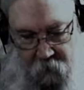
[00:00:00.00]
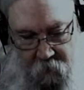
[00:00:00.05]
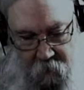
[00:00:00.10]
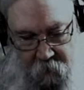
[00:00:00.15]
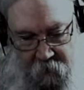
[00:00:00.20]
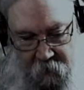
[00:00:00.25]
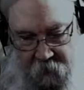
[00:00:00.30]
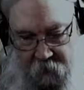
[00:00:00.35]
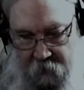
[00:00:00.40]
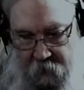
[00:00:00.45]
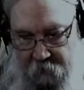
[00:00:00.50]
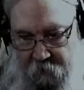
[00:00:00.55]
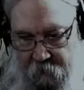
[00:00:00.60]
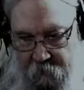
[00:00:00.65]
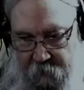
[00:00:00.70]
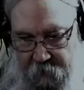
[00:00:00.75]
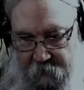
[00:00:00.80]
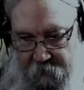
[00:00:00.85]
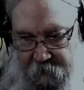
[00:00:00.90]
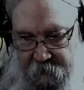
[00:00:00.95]
Okay, add
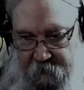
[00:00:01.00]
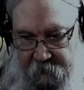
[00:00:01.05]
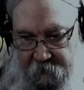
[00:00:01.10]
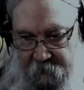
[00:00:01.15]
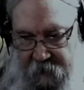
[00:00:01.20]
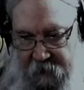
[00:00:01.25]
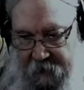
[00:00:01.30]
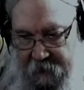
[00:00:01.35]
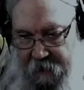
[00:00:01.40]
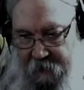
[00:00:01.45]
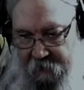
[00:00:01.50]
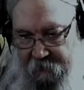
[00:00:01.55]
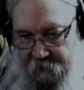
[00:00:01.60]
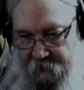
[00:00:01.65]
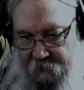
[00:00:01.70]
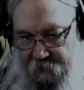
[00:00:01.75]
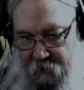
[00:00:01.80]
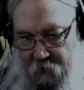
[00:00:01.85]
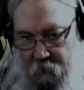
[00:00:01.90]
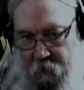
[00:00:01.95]
it to my list of
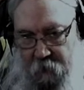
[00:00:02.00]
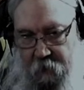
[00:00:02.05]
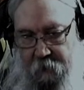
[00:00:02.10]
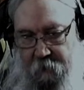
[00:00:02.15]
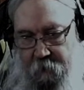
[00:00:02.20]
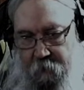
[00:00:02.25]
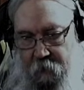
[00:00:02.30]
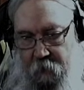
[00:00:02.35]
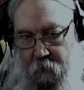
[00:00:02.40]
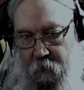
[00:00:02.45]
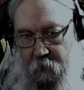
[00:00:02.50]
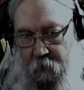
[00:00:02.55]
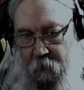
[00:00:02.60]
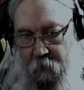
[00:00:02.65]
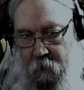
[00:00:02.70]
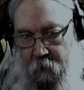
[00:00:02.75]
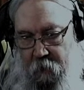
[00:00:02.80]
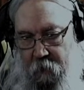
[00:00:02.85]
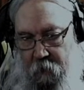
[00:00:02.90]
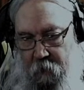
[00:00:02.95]
tasks. All right.
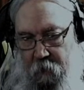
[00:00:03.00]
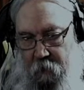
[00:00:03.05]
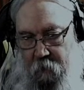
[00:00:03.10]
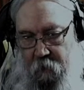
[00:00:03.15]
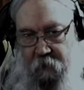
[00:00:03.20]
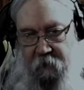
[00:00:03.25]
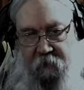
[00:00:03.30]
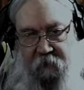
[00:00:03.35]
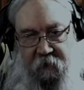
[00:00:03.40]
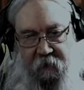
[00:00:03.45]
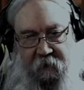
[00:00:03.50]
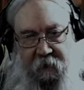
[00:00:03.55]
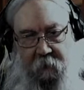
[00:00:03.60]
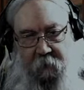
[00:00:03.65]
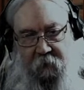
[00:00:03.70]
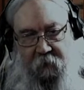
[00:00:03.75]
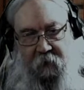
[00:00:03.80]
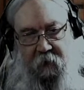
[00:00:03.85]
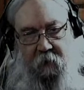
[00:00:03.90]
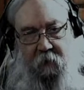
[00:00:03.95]
We're gonna send
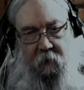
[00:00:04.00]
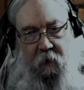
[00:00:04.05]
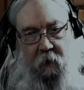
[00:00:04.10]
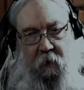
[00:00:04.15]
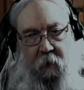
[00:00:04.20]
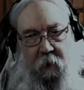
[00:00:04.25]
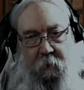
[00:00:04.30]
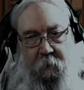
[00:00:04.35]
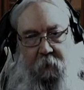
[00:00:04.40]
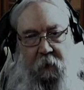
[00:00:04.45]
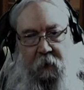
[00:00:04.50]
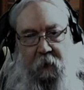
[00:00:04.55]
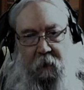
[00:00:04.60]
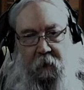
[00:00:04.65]
that one there. All right.